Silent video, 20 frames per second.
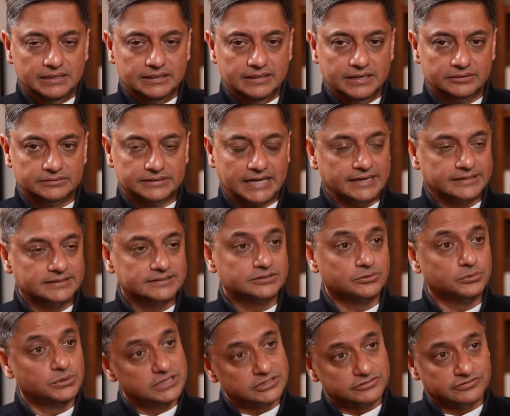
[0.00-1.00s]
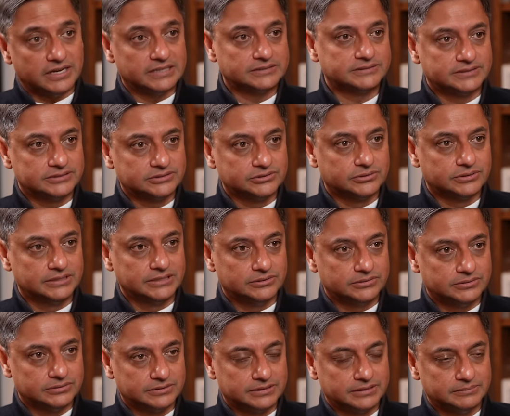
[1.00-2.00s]
now, that is the world's fastest growing
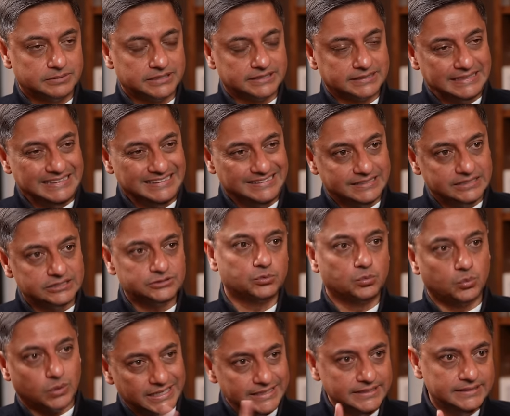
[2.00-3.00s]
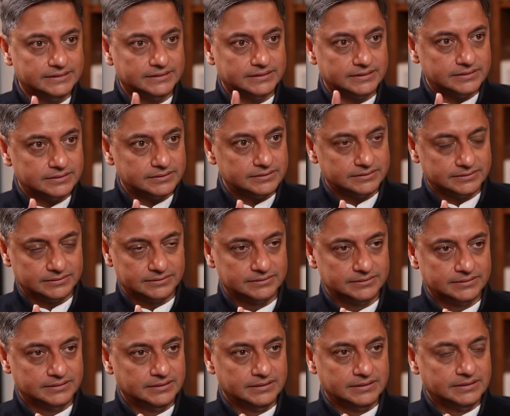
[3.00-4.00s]
growth rate. But in this one year,
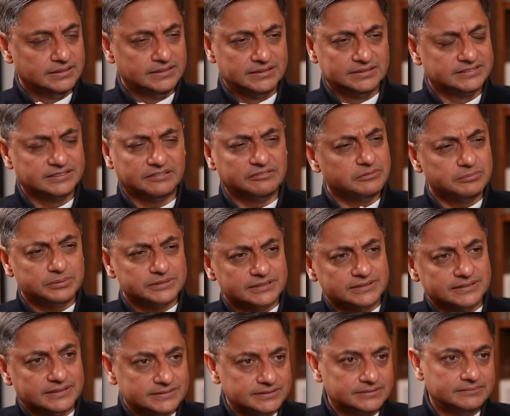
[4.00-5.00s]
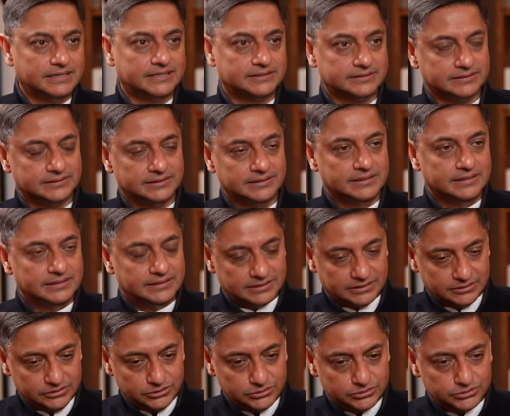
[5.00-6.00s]
7% doesn't matter.
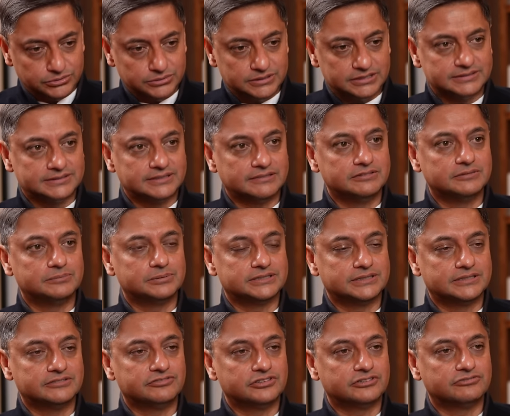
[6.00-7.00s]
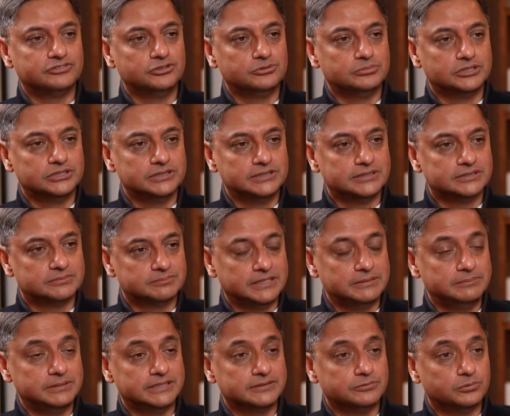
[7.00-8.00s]
Now you do this 7% for a few more years.
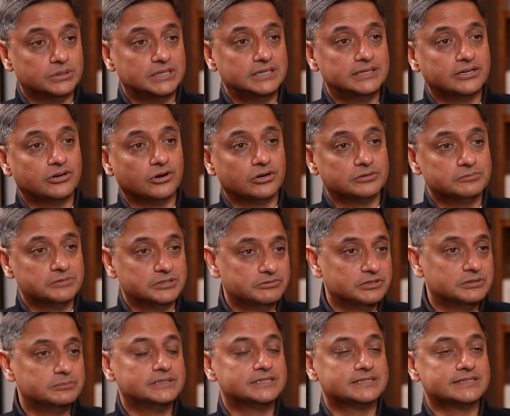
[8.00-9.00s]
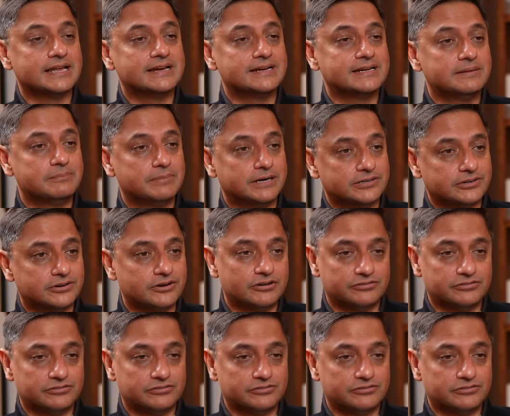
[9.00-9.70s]
Maybe the world economy will be slightly better